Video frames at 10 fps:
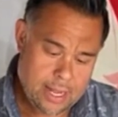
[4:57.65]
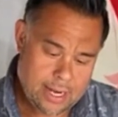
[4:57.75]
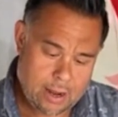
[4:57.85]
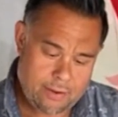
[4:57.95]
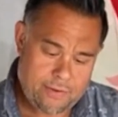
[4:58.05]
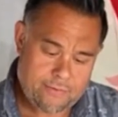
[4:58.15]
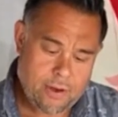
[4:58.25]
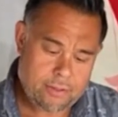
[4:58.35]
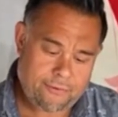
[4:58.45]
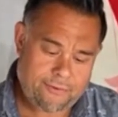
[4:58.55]
Now, if you've
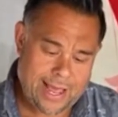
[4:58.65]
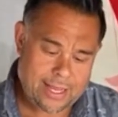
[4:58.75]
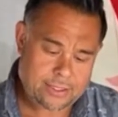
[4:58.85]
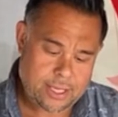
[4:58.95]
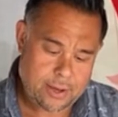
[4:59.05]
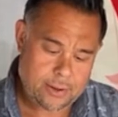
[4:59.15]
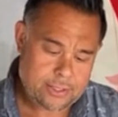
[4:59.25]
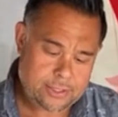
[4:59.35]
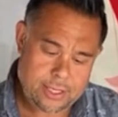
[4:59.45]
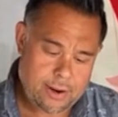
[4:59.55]
got the flat
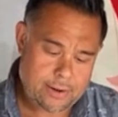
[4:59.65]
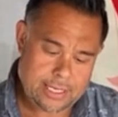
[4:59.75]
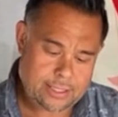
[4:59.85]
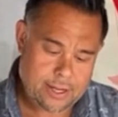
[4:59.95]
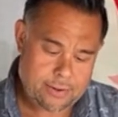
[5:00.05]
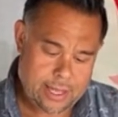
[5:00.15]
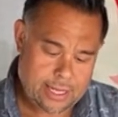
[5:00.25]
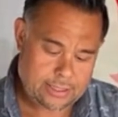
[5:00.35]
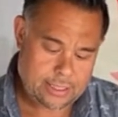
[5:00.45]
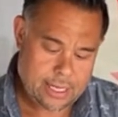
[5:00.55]
skewers, you don't need to do
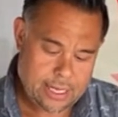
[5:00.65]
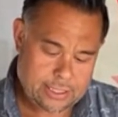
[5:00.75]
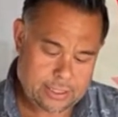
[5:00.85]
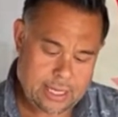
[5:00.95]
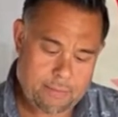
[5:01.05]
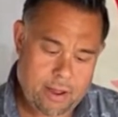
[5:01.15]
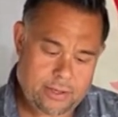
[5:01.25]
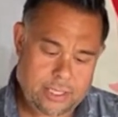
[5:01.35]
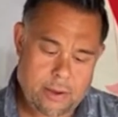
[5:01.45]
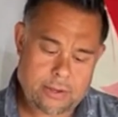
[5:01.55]
this. It's just that my
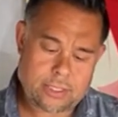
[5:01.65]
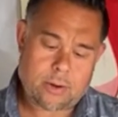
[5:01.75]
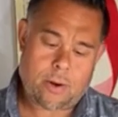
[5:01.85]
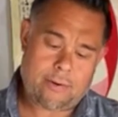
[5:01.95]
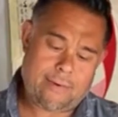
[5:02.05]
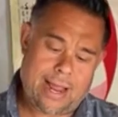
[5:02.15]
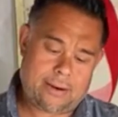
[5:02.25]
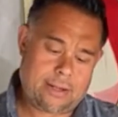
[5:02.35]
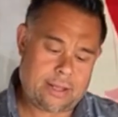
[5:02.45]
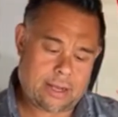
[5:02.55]
skewers are quite round
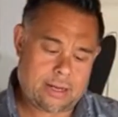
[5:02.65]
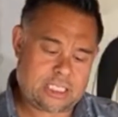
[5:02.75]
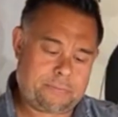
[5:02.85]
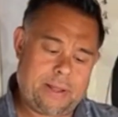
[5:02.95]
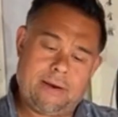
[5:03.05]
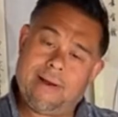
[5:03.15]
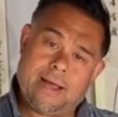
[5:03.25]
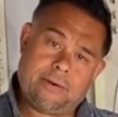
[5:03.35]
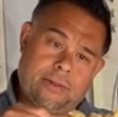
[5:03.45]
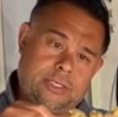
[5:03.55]
and they're going to spin
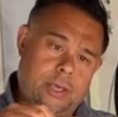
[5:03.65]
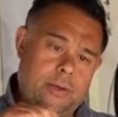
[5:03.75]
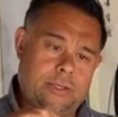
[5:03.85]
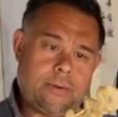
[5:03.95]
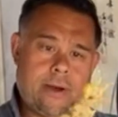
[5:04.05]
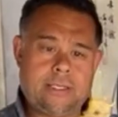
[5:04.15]
around on the skewers otherwise.